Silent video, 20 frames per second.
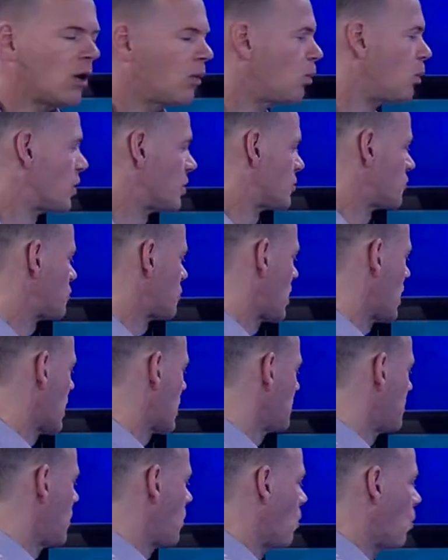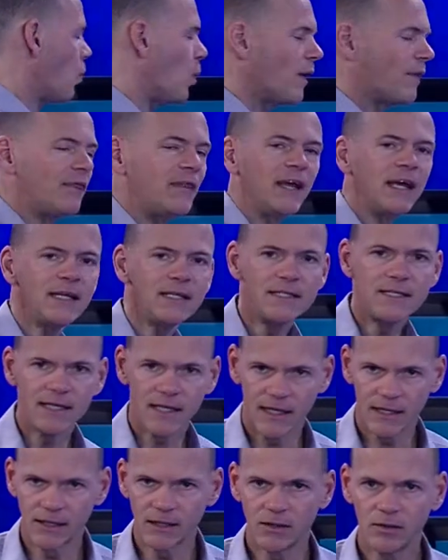We're going to talk about what they
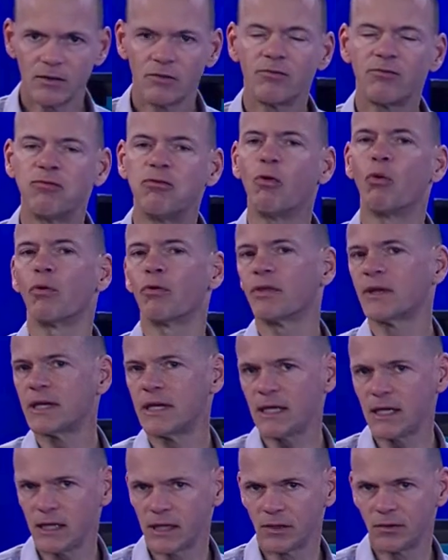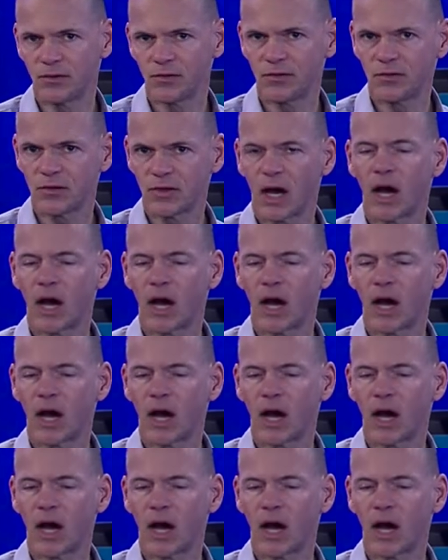did for the kids,